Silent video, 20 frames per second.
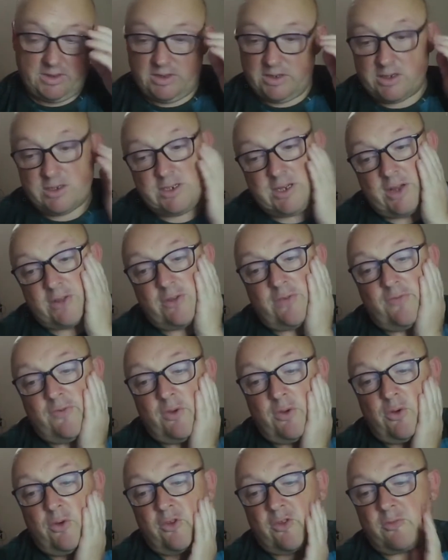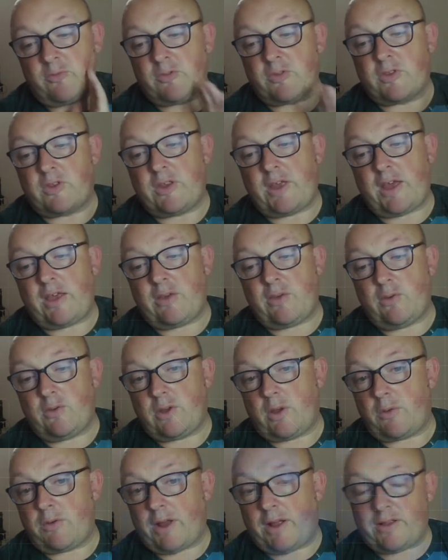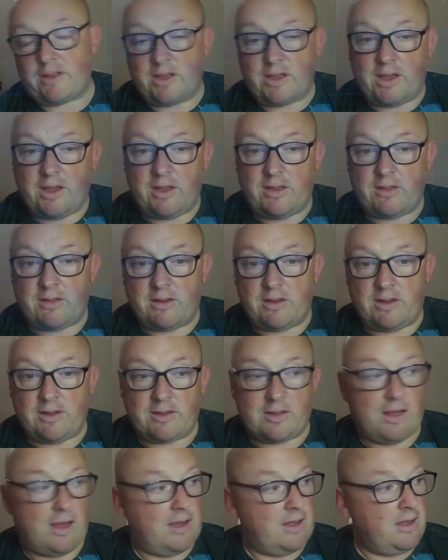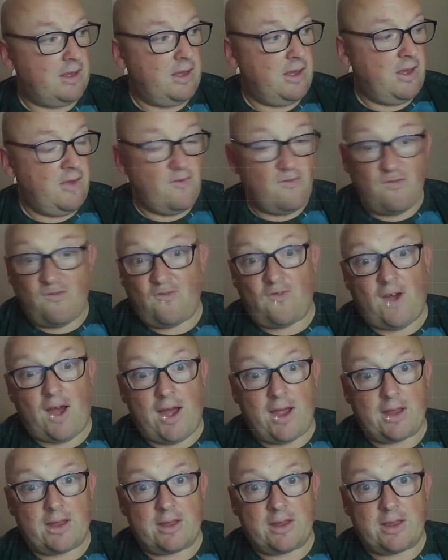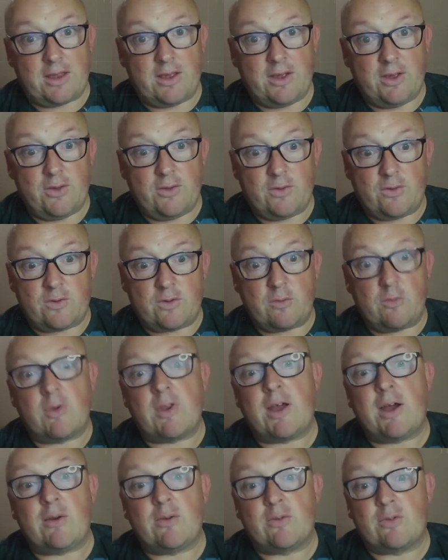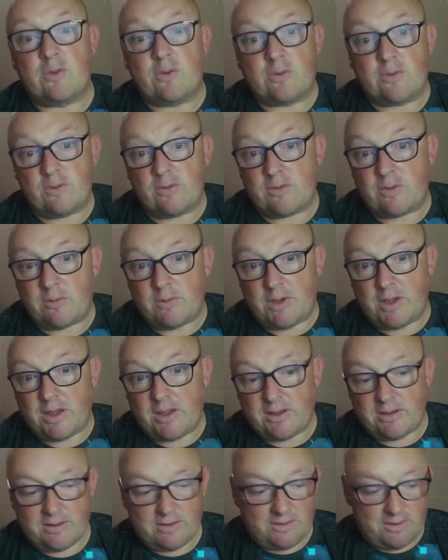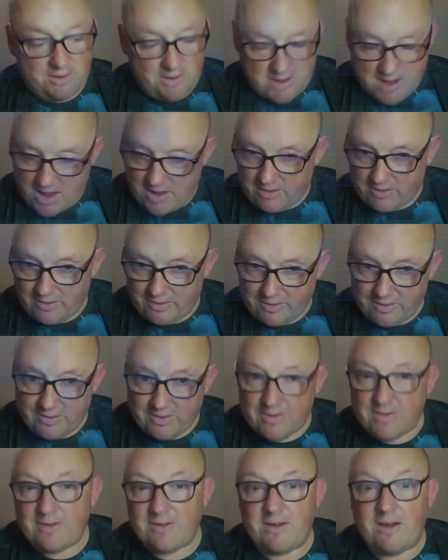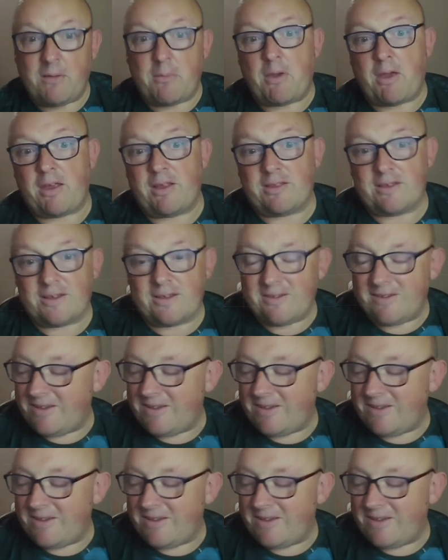chatting to a few customers today who don't like the heat, and it's like, finally someone else who doesn't do heat. Yes, amazing.